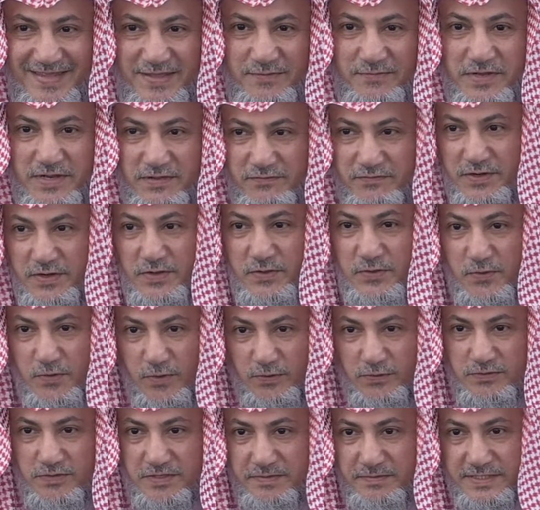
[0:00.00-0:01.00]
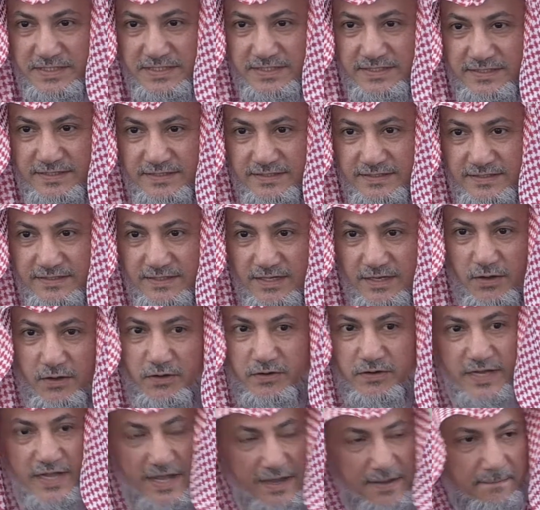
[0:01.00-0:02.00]
Whenever you go to the masjid
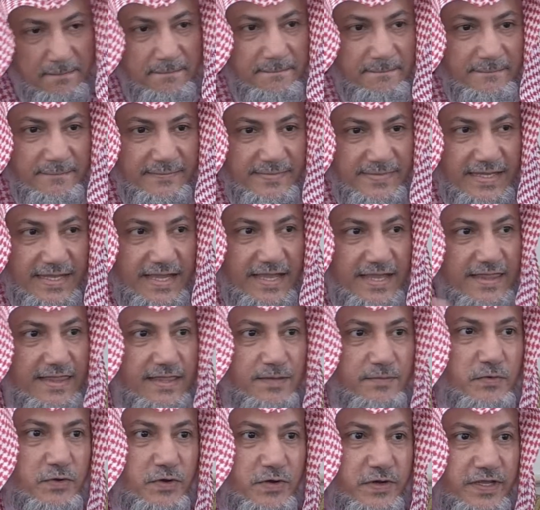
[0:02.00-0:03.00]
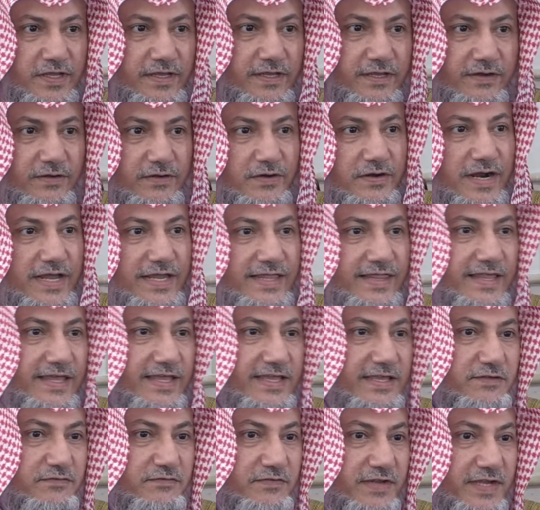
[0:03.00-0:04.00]
or come in the morning or in the
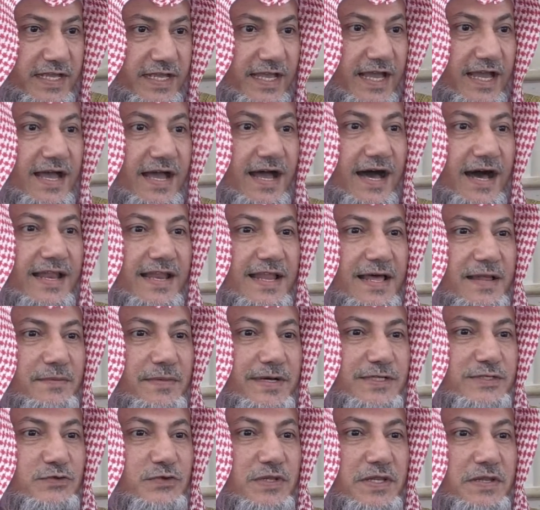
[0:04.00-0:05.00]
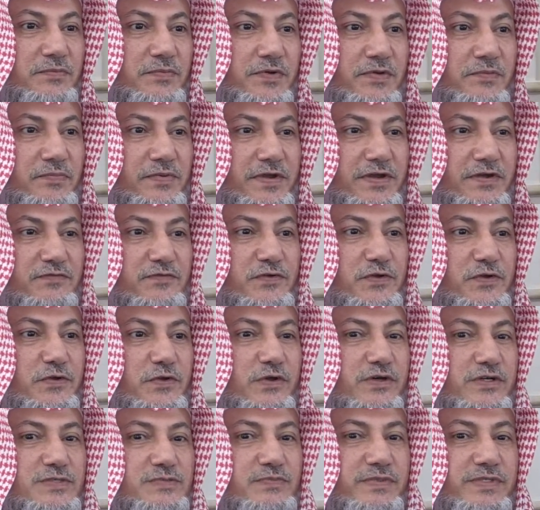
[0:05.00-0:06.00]
evening, Allah Almighty will prepare for
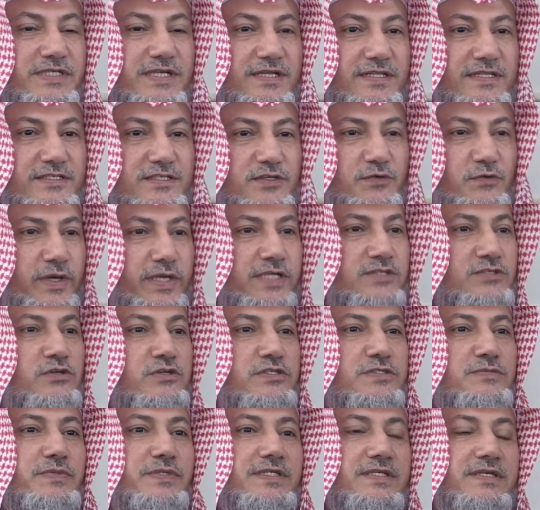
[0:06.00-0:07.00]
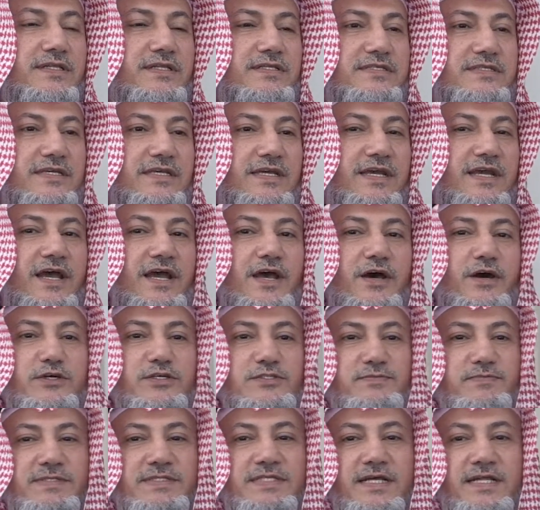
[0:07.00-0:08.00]
you hospitality. What is hospitality?
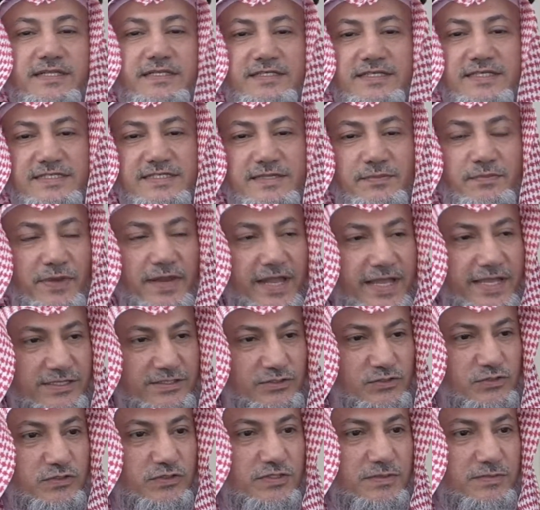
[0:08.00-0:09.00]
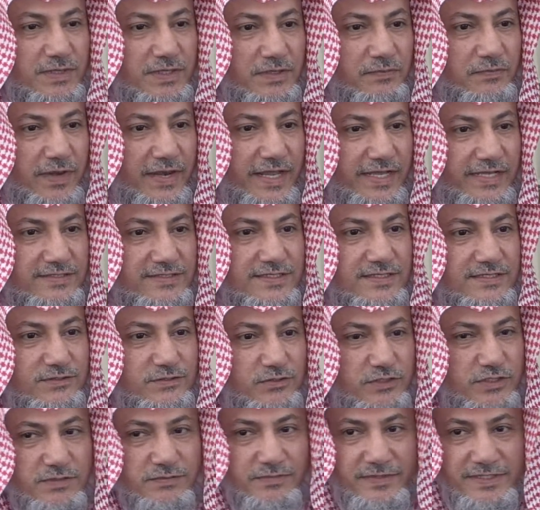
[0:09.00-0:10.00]
Hospitality is a place, suitable place,
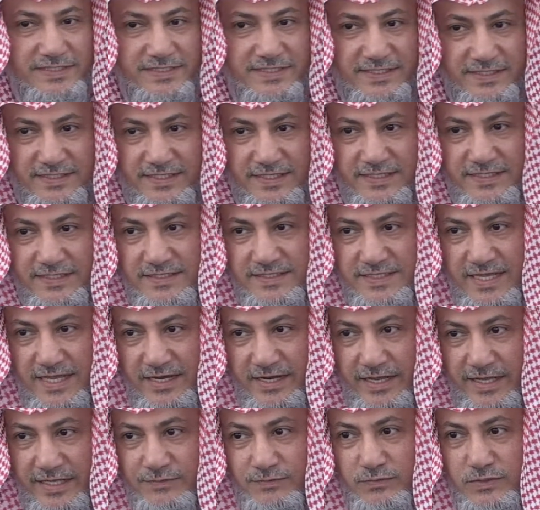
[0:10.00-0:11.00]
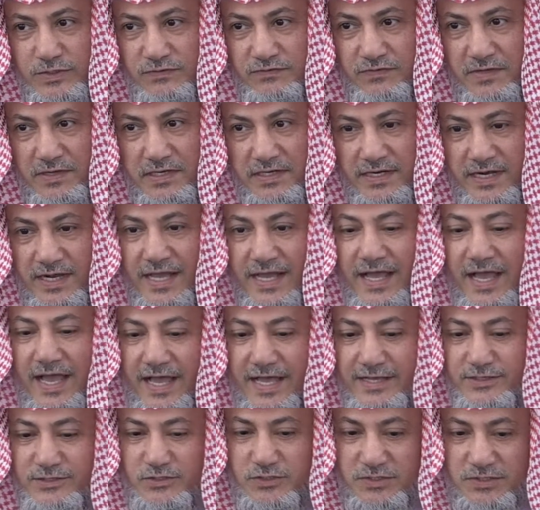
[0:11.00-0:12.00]
suitable settings and atmosphere,
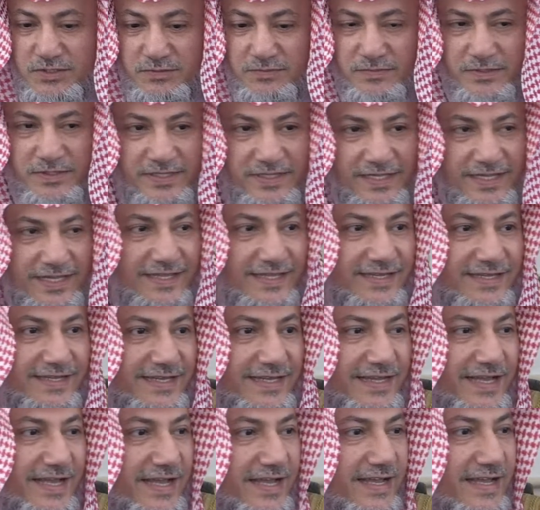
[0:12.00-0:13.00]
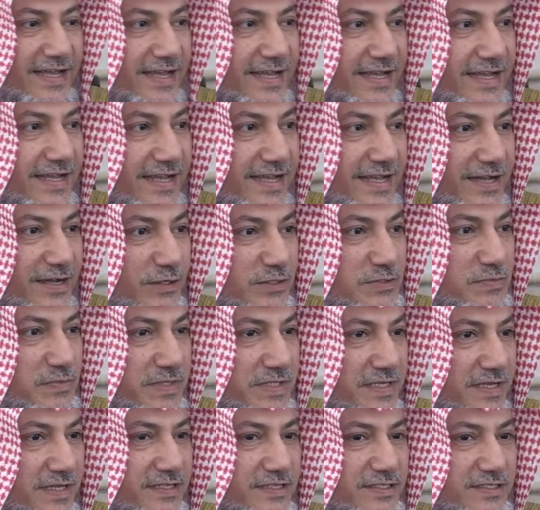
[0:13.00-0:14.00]
and suitable
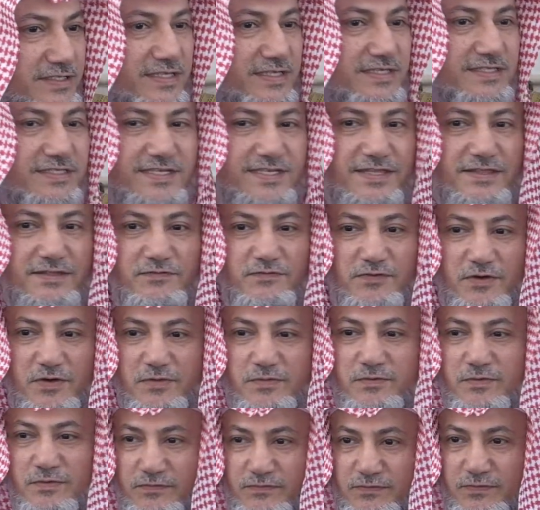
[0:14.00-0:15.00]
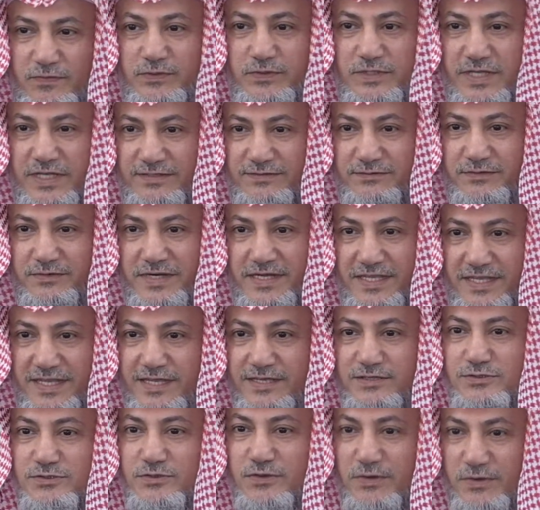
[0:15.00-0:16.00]
hospitalities in the form of food and drink
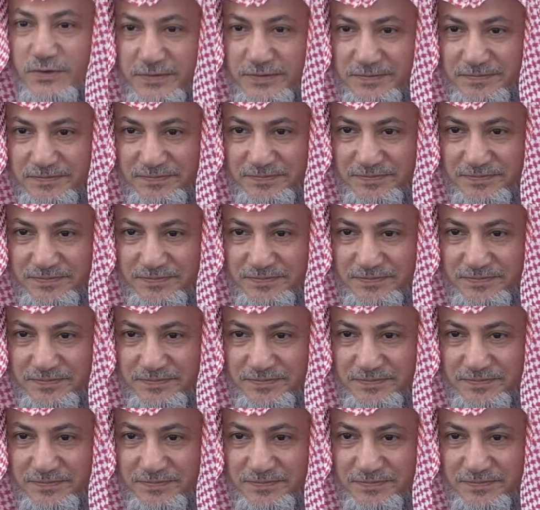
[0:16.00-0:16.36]
and so on.